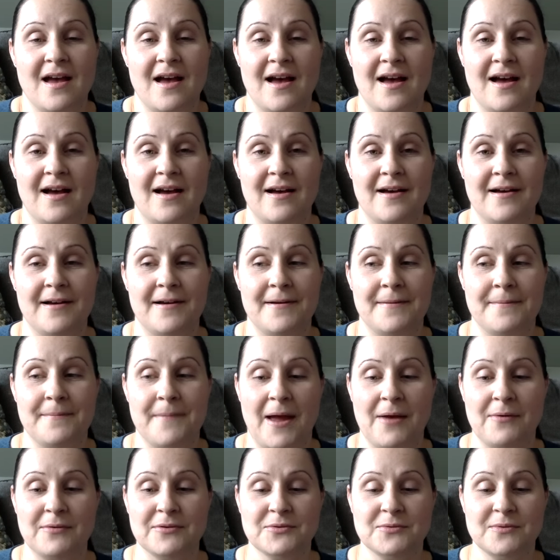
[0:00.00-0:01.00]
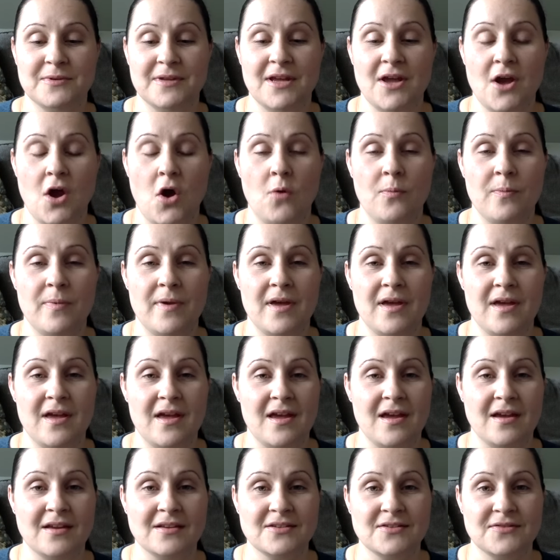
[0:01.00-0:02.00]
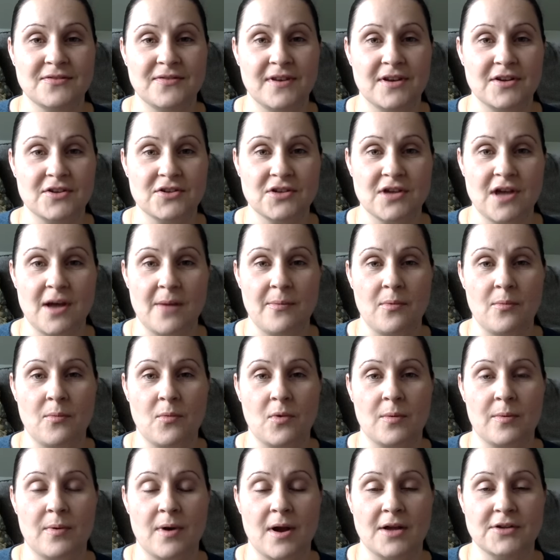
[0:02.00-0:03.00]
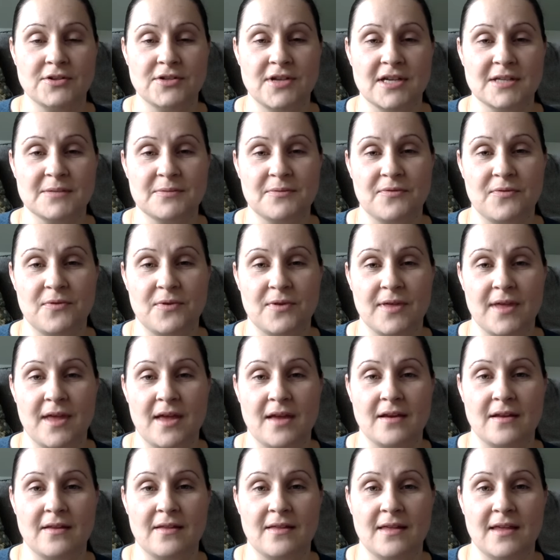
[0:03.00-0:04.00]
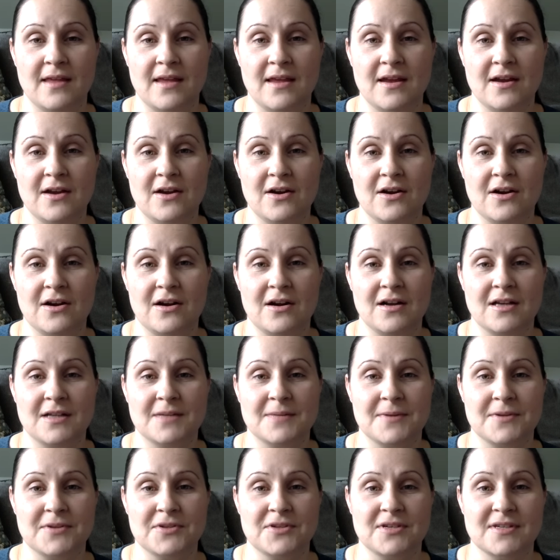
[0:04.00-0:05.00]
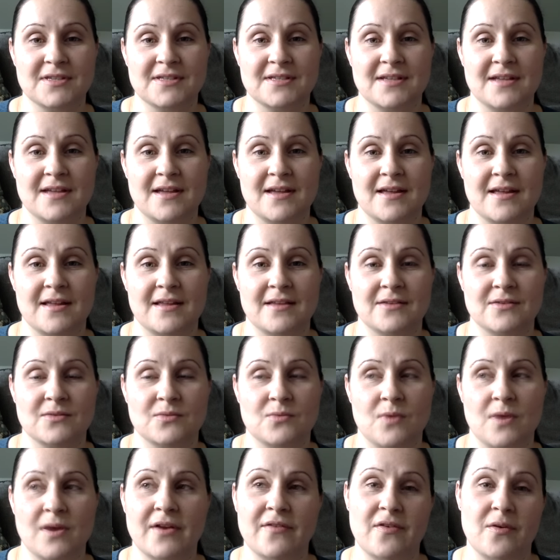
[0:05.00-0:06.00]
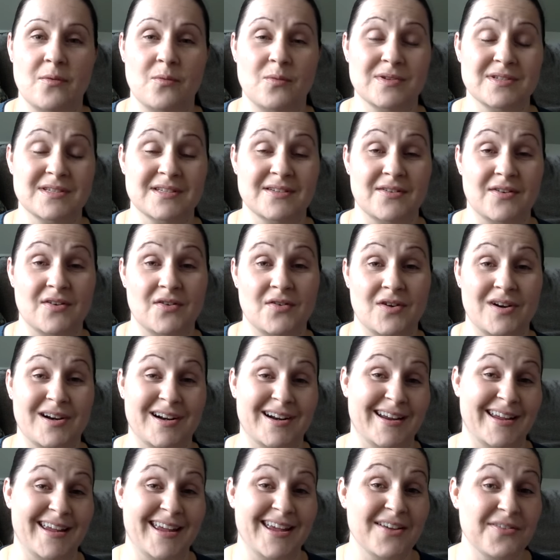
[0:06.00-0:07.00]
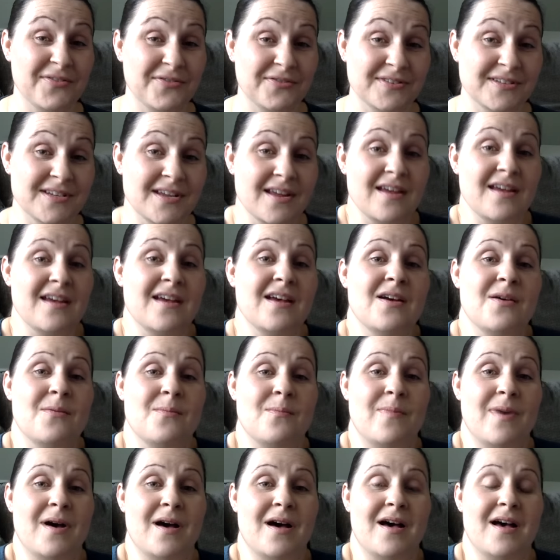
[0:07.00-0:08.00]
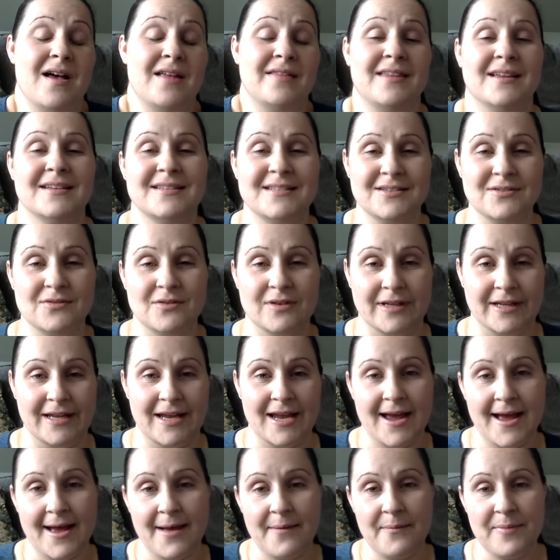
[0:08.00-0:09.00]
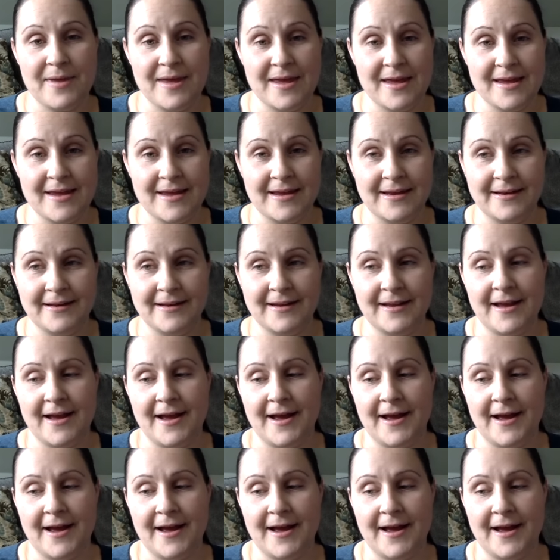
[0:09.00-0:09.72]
I was really hoping to finish a couple more projects before the end of the year, especially since one of them was for a gift, but that didn't really happen.